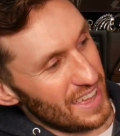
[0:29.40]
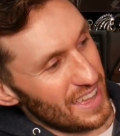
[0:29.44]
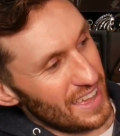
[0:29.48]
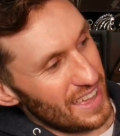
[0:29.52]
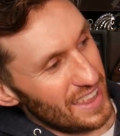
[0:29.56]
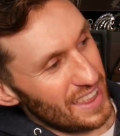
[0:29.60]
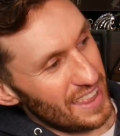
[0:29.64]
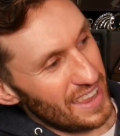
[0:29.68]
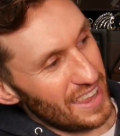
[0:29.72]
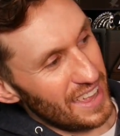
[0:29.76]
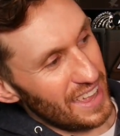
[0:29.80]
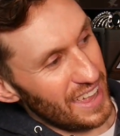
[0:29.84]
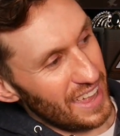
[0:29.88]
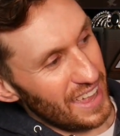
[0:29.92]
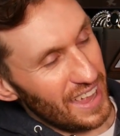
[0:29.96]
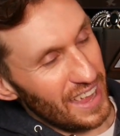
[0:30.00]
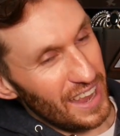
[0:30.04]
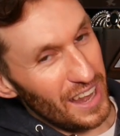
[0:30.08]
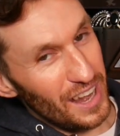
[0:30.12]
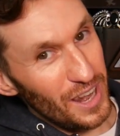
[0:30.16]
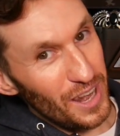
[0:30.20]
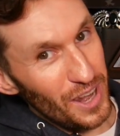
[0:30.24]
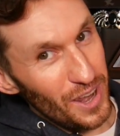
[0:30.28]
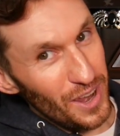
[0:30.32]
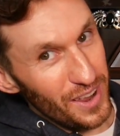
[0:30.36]

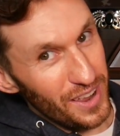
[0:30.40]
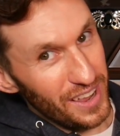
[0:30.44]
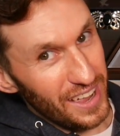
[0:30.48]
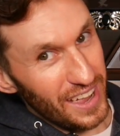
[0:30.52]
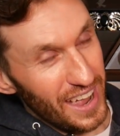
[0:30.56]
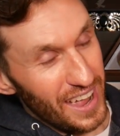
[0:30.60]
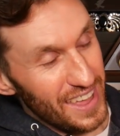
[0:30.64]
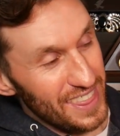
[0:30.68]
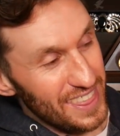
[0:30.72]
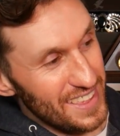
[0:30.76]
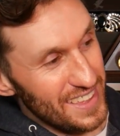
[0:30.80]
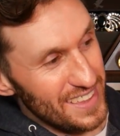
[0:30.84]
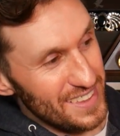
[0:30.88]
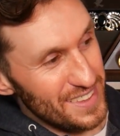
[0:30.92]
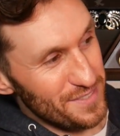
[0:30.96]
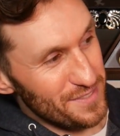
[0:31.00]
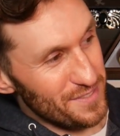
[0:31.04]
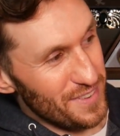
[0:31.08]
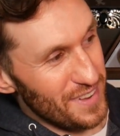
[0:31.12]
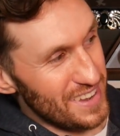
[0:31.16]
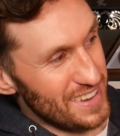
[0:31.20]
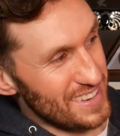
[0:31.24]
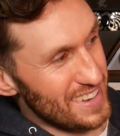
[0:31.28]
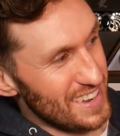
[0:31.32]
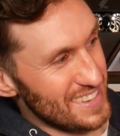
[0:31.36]
Look at this
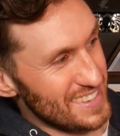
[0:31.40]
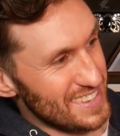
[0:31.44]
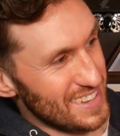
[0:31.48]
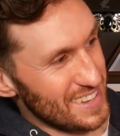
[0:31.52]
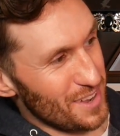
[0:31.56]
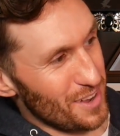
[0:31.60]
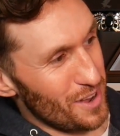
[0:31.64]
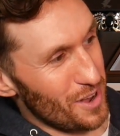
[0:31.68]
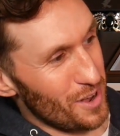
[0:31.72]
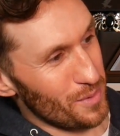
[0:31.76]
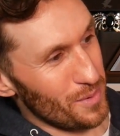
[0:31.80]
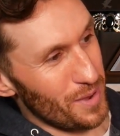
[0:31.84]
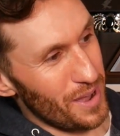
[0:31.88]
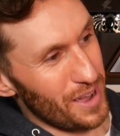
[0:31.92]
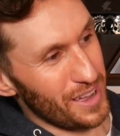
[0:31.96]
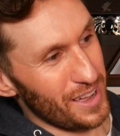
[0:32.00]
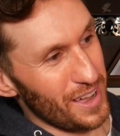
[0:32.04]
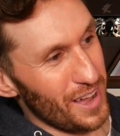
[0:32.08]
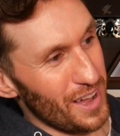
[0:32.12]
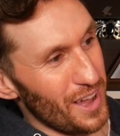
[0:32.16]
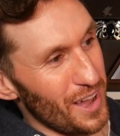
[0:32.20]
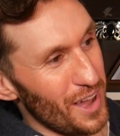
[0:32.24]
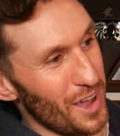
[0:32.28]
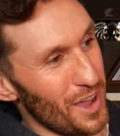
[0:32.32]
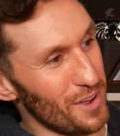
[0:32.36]
fantastic artwork.
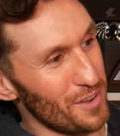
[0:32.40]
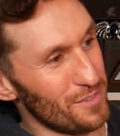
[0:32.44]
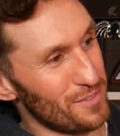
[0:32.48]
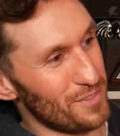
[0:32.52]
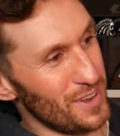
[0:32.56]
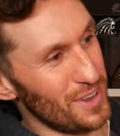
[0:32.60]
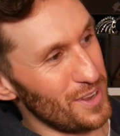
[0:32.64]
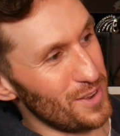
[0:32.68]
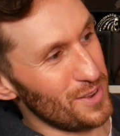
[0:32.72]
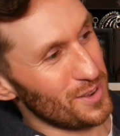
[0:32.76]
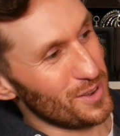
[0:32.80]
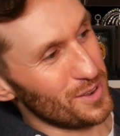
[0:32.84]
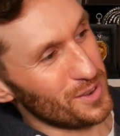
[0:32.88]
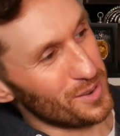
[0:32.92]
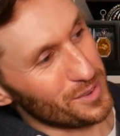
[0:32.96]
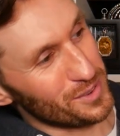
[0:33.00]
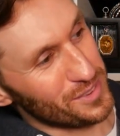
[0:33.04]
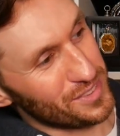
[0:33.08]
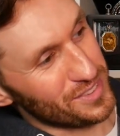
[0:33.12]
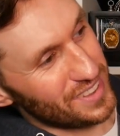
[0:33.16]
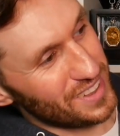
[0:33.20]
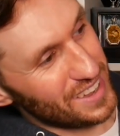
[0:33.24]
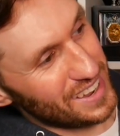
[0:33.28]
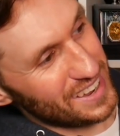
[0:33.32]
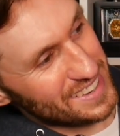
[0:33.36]
Hopefully you can all
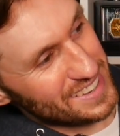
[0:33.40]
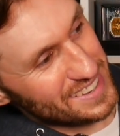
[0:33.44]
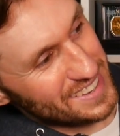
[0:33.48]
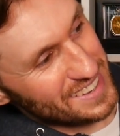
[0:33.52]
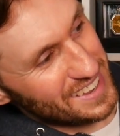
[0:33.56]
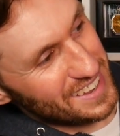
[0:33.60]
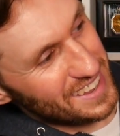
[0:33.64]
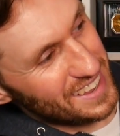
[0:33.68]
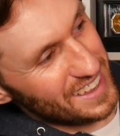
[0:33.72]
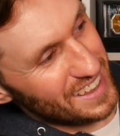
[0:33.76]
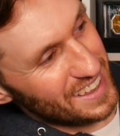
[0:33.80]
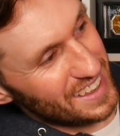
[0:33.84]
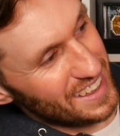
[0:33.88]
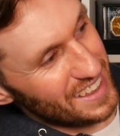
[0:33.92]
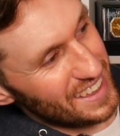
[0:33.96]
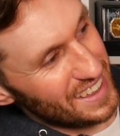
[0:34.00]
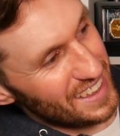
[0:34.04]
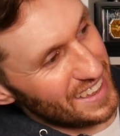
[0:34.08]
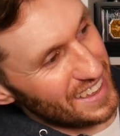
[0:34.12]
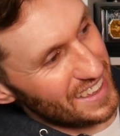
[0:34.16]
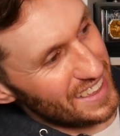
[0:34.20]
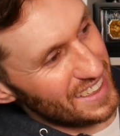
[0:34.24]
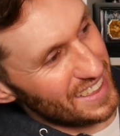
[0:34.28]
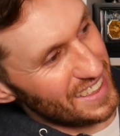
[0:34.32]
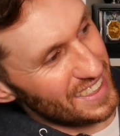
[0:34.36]
see it.
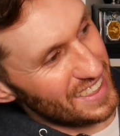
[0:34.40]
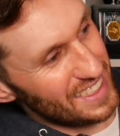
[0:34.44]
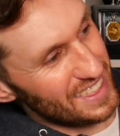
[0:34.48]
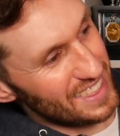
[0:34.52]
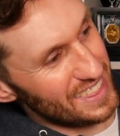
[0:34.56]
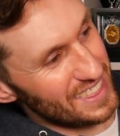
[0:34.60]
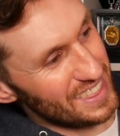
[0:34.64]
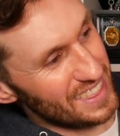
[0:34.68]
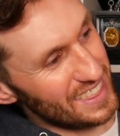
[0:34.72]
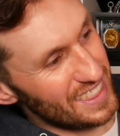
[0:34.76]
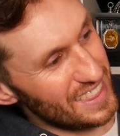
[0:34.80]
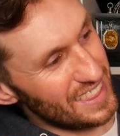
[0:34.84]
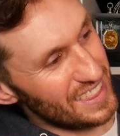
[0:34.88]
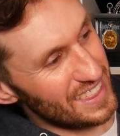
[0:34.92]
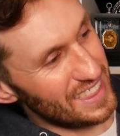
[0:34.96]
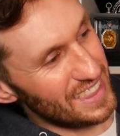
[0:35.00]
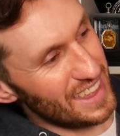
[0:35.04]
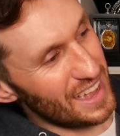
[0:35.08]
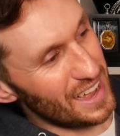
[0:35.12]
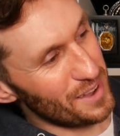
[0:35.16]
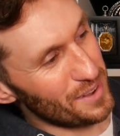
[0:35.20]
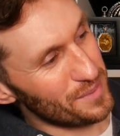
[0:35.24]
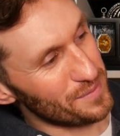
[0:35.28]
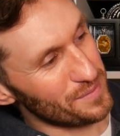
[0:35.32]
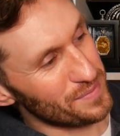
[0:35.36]

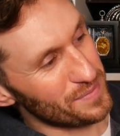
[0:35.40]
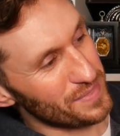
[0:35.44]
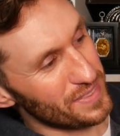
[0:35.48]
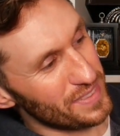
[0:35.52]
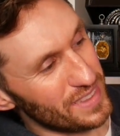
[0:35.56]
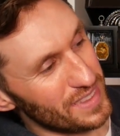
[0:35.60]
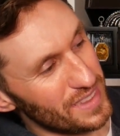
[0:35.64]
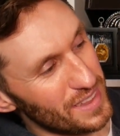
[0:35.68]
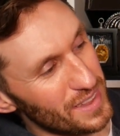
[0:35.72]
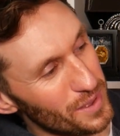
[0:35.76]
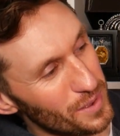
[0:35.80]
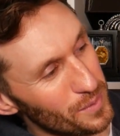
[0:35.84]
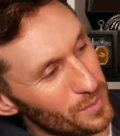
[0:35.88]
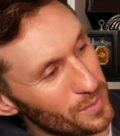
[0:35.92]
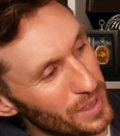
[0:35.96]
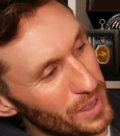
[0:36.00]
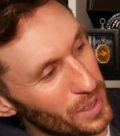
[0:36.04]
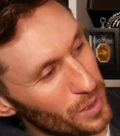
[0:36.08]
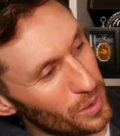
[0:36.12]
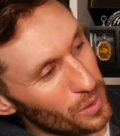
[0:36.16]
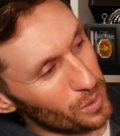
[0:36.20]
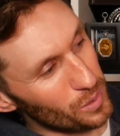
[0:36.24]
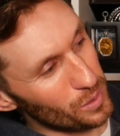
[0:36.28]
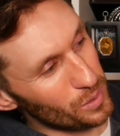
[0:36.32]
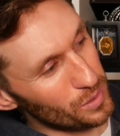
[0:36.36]
Now,
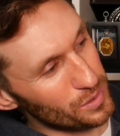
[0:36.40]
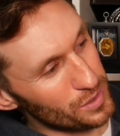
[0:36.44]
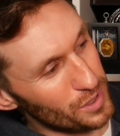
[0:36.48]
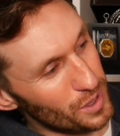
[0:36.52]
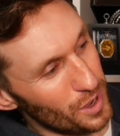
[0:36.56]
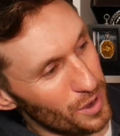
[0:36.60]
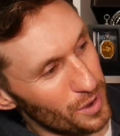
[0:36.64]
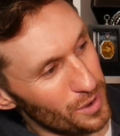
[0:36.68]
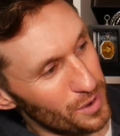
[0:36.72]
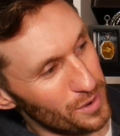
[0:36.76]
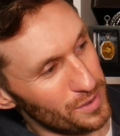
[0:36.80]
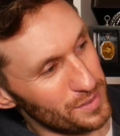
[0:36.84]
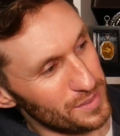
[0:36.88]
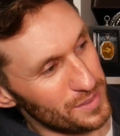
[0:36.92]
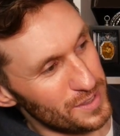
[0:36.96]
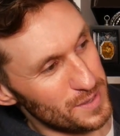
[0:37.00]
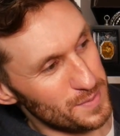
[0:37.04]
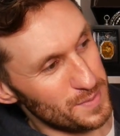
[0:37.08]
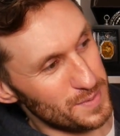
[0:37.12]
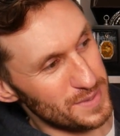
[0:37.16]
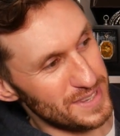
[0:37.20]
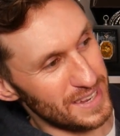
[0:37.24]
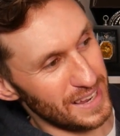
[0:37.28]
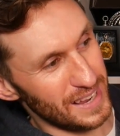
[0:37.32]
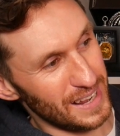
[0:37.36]
we all know this
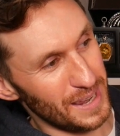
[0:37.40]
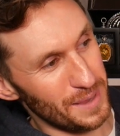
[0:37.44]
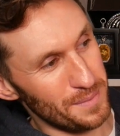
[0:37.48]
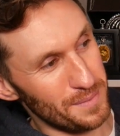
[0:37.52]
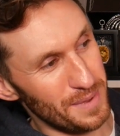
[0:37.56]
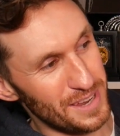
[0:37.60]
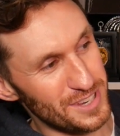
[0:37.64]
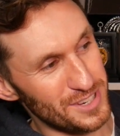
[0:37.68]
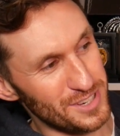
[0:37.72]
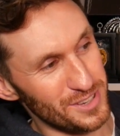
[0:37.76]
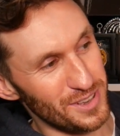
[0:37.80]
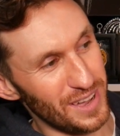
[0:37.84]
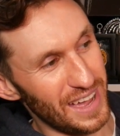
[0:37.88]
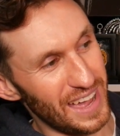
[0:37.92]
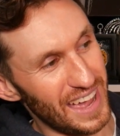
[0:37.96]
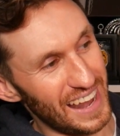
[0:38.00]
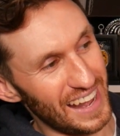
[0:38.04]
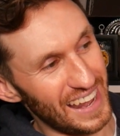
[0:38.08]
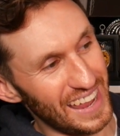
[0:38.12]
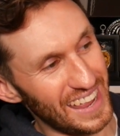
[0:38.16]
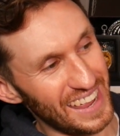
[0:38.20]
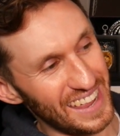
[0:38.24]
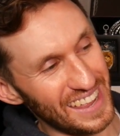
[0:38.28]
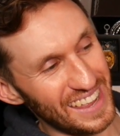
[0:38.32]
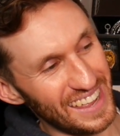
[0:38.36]
particular magical
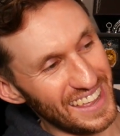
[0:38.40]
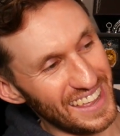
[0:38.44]
alley,